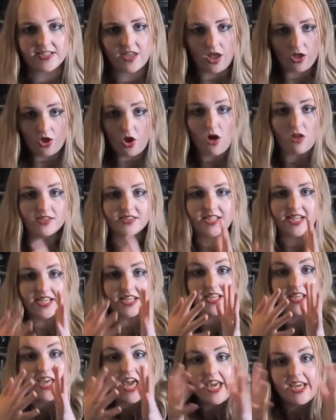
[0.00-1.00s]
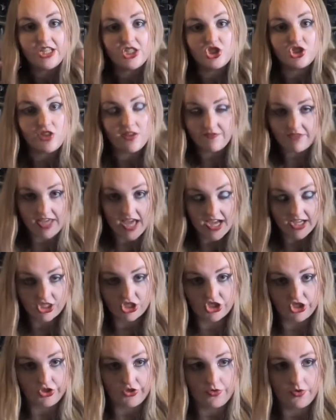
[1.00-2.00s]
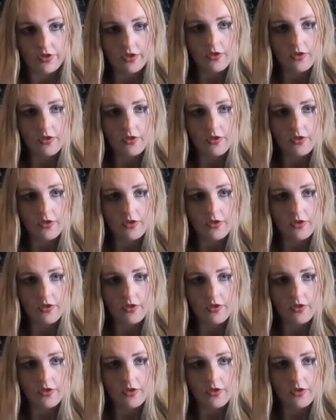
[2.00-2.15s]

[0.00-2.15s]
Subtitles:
I can't engage their reaction,